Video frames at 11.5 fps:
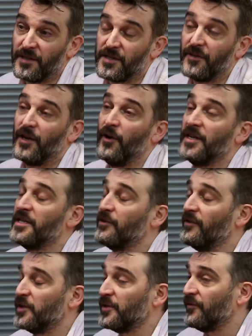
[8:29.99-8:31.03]
So the idea
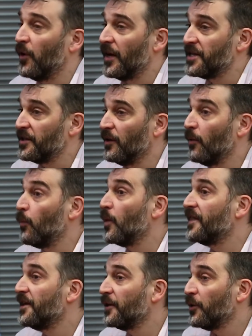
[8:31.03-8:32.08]
of a device that
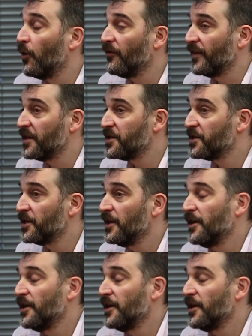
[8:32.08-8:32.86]
within an office